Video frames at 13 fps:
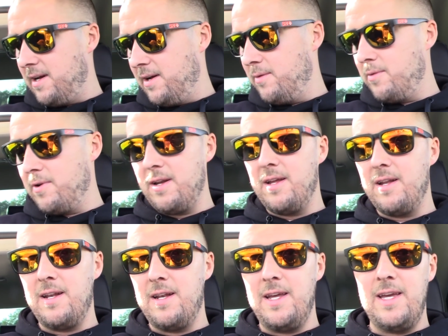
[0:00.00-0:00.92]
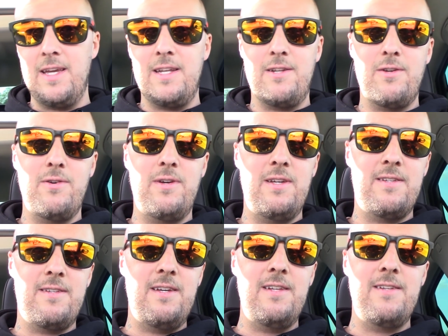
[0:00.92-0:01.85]
I will link to
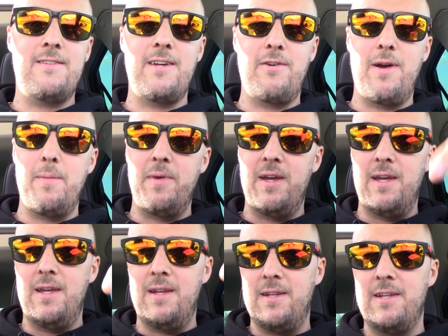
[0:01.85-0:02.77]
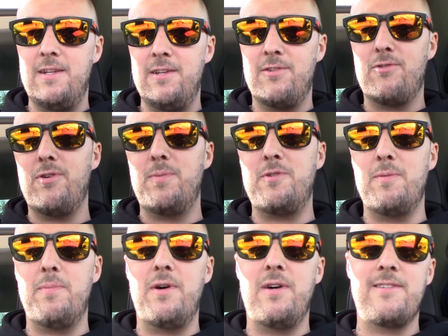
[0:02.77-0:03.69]
his Instagram in the
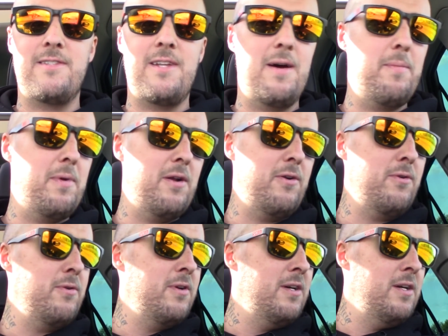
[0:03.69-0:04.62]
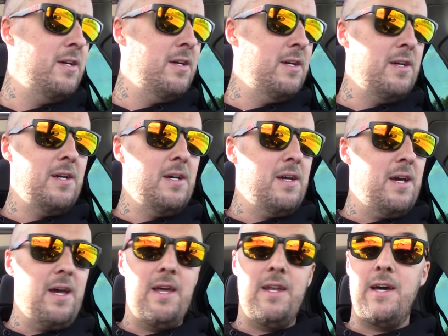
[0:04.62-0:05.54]
description box down below.
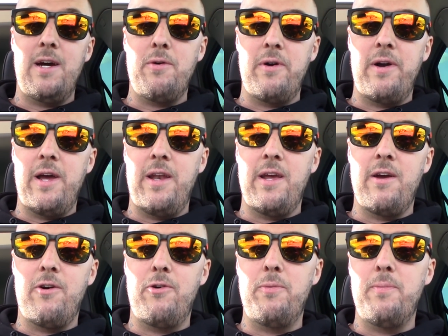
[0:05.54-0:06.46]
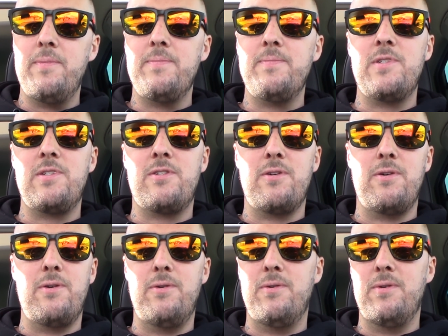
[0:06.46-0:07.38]
And now we're heading home,
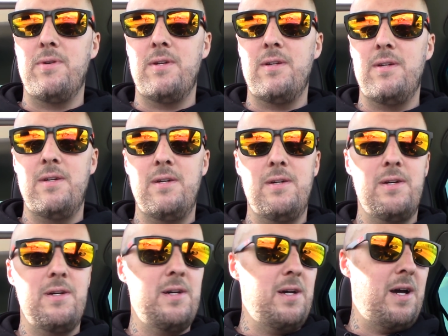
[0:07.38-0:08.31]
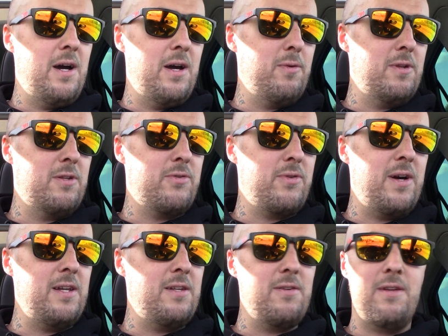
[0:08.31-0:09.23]
so I will
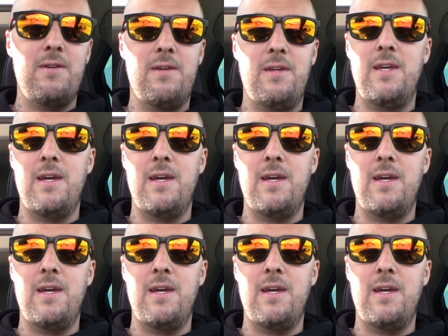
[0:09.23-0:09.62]
try to